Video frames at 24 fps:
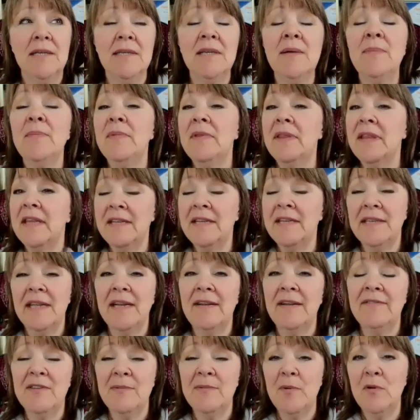some things
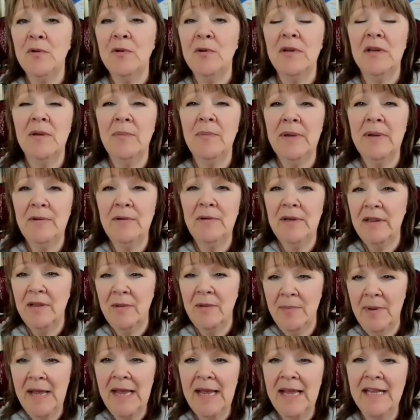that I've spoken about in
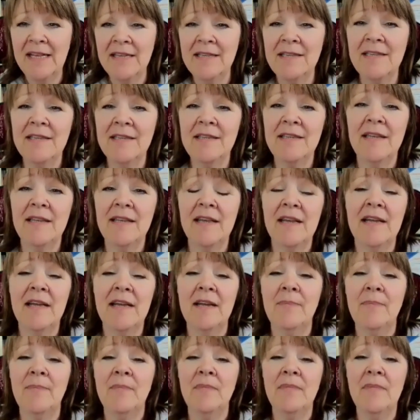the past,
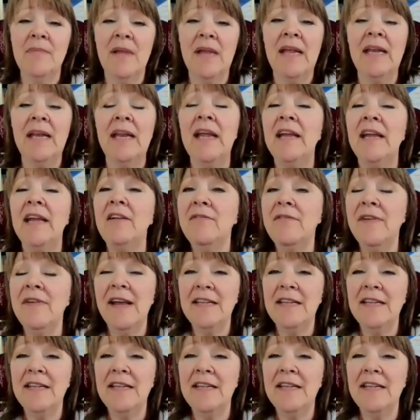an egg